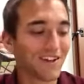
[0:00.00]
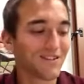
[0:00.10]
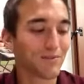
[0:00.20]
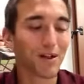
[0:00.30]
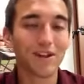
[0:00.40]

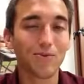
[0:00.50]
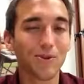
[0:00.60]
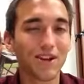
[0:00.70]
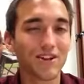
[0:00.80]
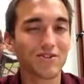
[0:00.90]
So applied
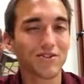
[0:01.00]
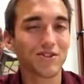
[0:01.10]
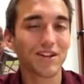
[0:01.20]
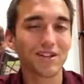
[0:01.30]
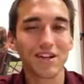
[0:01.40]
communications is
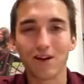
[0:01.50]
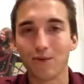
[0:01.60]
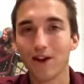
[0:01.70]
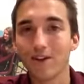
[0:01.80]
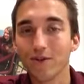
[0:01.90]
like a tech
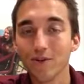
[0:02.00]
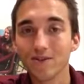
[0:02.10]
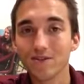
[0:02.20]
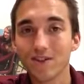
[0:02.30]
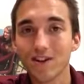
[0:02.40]
writing
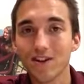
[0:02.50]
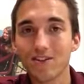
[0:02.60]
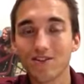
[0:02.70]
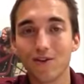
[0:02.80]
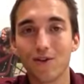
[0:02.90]
course,
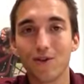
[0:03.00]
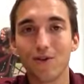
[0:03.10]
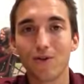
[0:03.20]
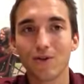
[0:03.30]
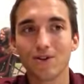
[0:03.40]

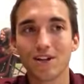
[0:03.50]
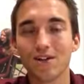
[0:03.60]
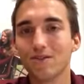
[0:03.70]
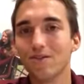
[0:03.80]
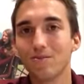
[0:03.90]
or a
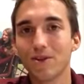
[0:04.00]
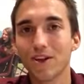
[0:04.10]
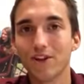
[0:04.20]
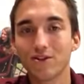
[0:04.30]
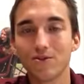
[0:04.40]
technical
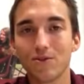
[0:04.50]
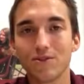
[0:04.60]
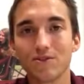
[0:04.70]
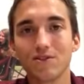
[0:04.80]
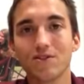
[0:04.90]
communication
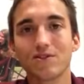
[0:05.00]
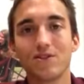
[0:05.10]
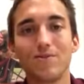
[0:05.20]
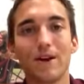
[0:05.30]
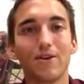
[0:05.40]
course. So
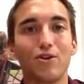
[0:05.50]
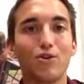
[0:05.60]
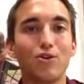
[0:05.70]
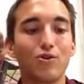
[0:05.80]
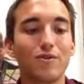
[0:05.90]
you might go
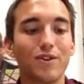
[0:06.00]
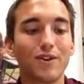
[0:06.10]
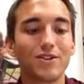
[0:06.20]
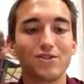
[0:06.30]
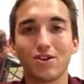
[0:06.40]
over
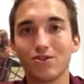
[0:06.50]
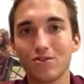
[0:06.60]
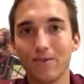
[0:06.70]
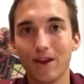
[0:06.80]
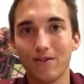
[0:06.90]

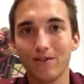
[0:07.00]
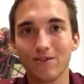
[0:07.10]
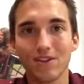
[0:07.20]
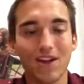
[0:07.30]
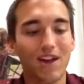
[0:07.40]
instructional manuals.